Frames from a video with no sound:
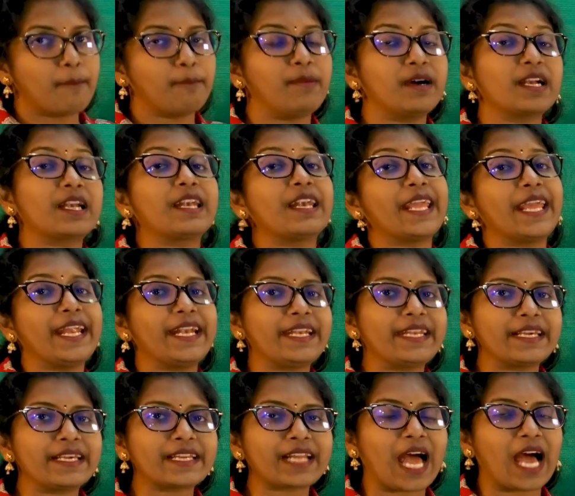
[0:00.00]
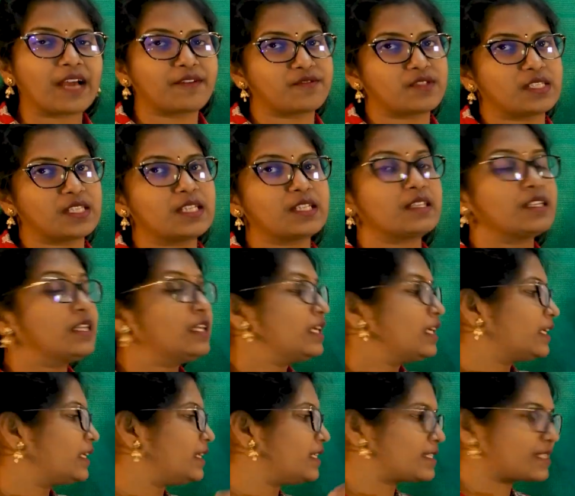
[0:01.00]
But later, after
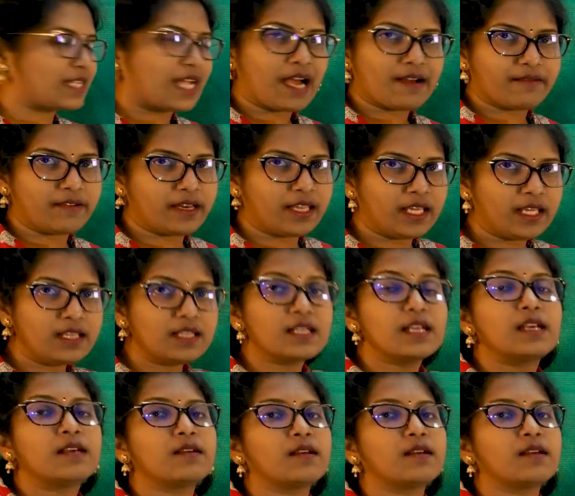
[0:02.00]
discovering,